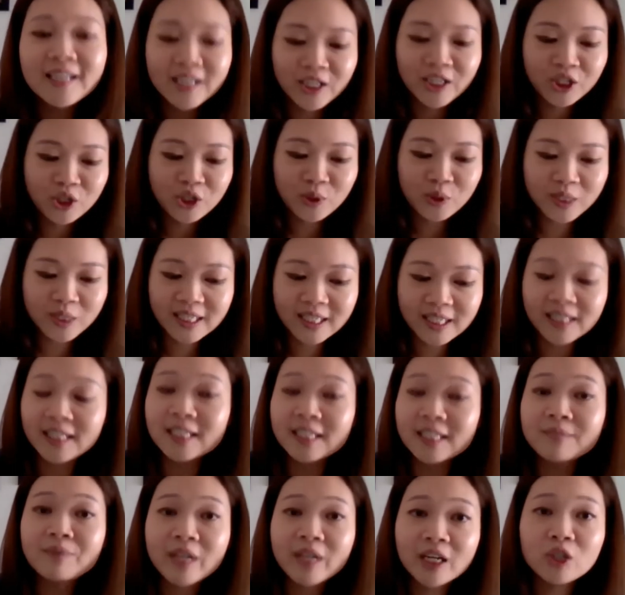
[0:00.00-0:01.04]
New
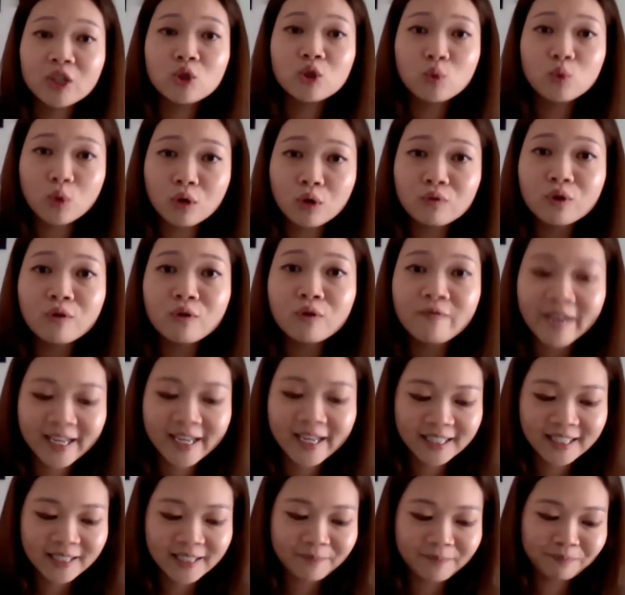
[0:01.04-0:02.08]
Zealand, and Douro
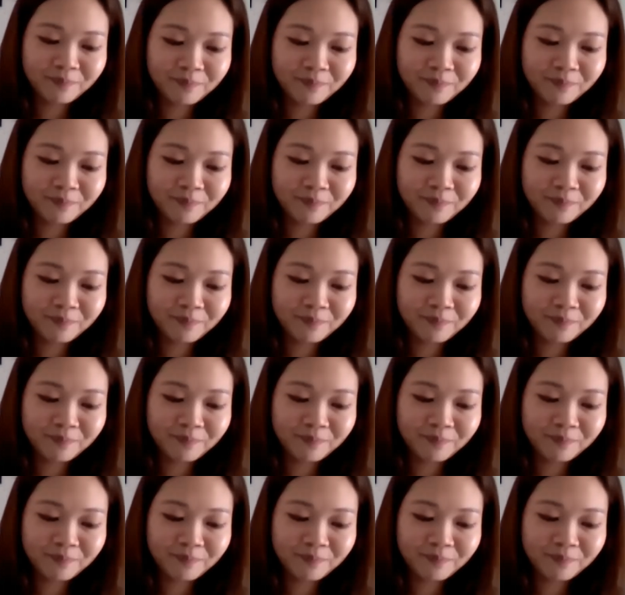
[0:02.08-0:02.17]
Valley.